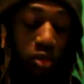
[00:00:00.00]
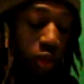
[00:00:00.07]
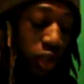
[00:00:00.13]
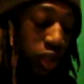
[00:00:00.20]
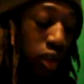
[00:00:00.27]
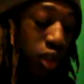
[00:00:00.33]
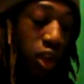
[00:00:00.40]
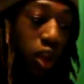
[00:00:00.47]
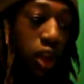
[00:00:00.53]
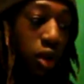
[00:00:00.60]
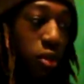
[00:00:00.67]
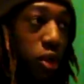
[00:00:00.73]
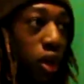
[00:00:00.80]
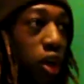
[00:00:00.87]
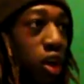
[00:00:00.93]
me.
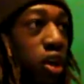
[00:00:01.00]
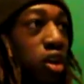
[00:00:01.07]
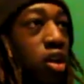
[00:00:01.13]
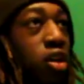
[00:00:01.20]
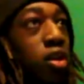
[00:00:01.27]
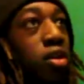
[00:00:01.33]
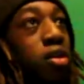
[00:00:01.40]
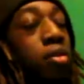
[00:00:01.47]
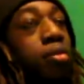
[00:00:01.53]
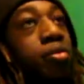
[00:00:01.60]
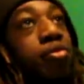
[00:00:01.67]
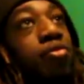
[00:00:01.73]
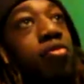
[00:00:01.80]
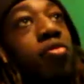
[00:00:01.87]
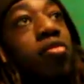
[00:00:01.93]
But,
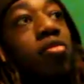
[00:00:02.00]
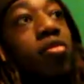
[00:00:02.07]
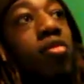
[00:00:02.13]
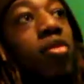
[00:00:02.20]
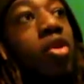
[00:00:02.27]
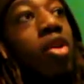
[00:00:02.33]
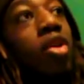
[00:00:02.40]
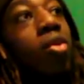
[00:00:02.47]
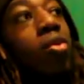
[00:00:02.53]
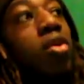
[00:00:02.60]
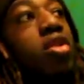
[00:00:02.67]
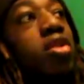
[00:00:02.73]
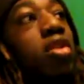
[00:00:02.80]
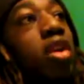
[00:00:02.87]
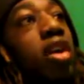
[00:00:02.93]
what
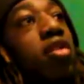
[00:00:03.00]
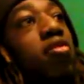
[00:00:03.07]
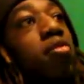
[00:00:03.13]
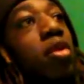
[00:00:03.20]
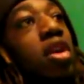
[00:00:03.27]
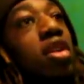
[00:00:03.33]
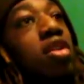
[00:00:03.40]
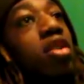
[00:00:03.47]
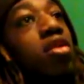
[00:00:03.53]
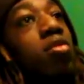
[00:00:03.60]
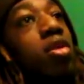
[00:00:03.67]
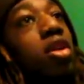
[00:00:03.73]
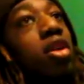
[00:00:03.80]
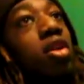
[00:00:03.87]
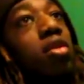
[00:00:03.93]
does life mean to
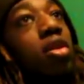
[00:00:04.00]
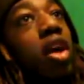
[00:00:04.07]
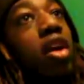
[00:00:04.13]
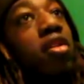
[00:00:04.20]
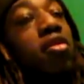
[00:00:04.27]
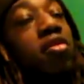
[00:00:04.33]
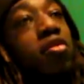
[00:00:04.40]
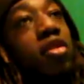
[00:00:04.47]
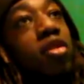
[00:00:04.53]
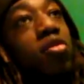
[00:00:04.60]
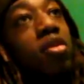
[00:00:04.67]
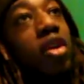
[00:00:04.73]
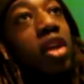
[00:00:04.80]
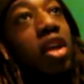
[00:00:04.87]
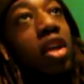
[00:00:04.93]
me? Life to
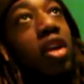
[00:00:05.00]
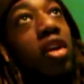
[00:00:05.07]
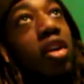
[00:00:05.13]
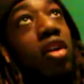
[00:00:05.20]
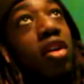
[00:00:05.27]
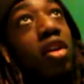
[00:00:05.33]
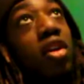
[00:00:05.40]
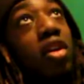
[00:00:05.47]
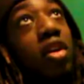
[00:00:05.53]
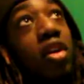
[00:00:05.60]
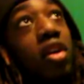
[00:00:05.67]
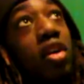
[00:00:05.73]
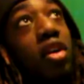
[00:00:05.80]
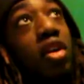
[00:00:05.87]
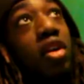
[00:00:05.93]
me
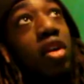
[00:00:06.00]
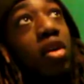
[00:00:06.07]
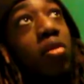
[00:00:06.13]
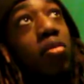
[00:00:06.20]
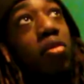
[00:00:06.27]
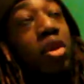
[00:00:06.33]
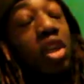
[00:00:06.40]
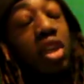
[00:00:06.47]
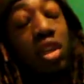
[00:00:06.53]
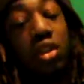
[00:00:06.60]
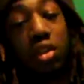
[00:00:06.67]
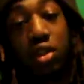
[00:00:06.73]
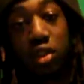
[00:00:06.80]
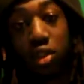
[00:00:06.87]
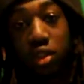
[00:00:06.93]

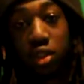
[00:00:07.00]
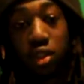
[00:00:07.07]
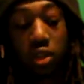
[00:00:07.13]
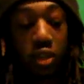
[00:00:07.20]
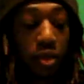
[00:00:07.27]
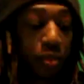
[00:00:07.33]
means,